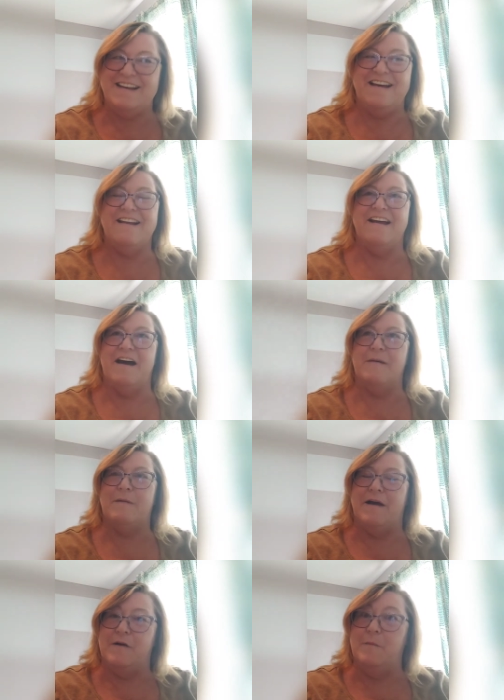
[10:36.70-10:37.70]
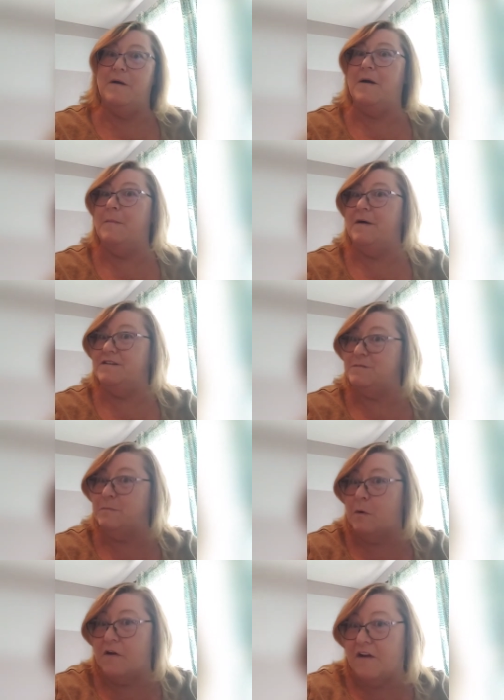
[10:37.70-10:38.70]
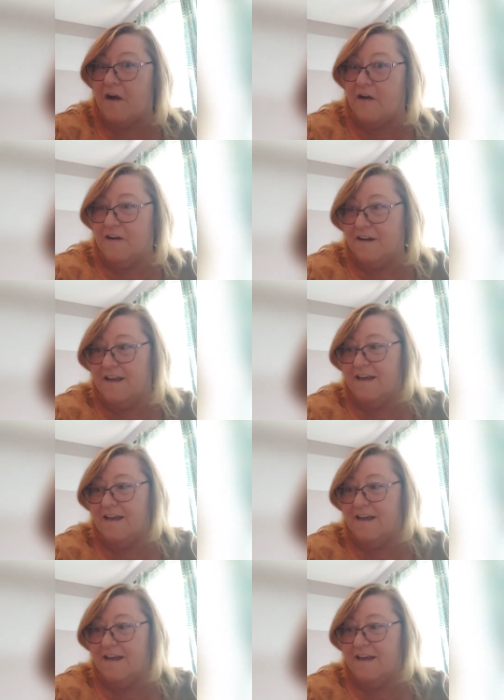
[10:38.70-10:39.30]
and I brought home a bunch more yarn.